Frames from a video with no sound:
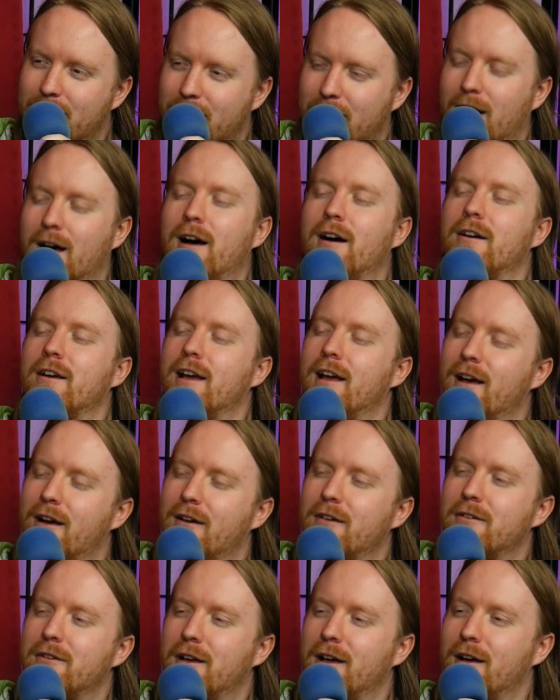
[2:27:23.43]
Oh
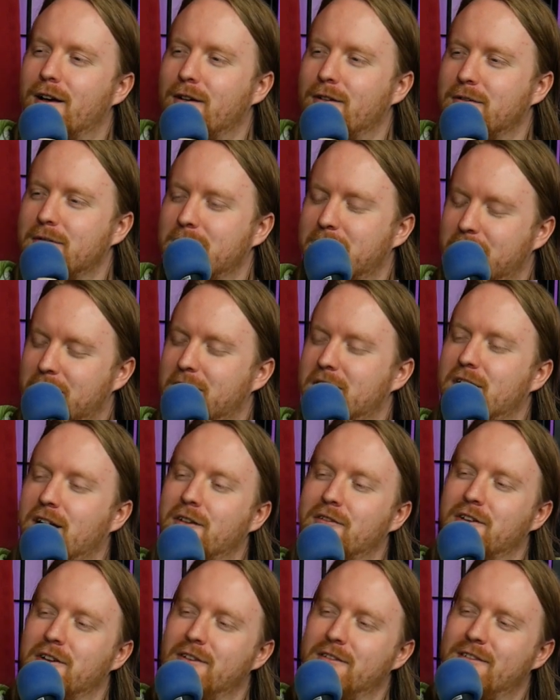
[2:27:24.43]
yeah, yeah,
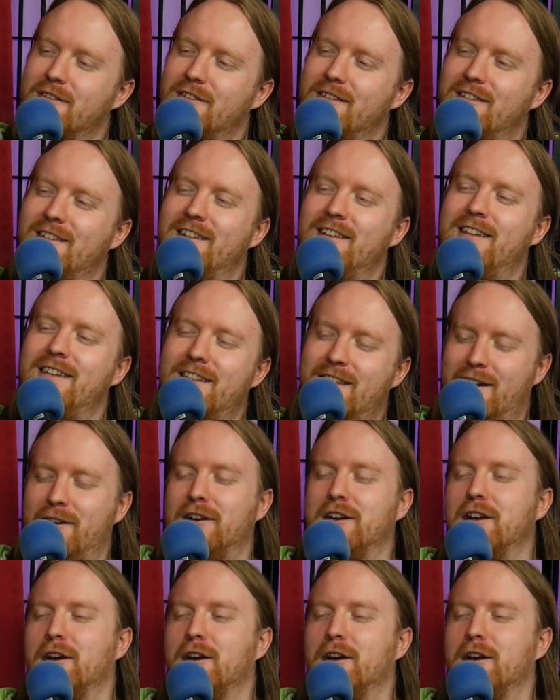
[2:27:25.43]
solved it. There you